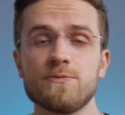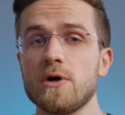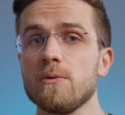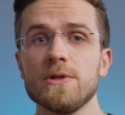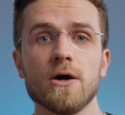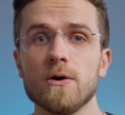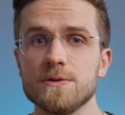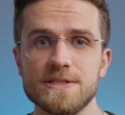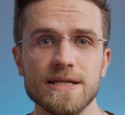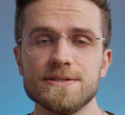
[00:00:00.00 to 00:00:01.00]
probably
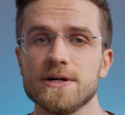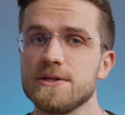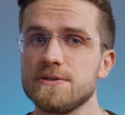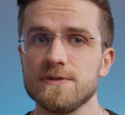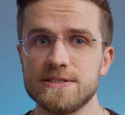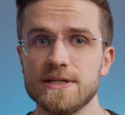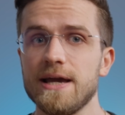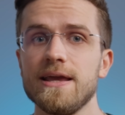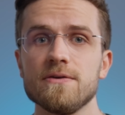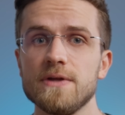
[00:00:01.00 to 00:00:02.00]
all seen tons of
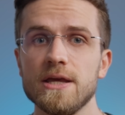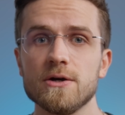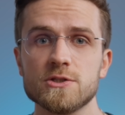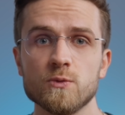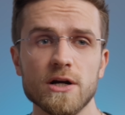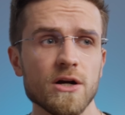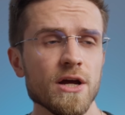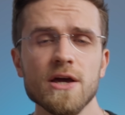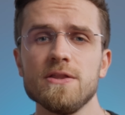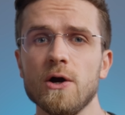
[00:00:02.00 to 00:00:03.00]
exciting videos where
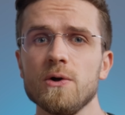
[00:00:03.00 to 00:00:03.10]
the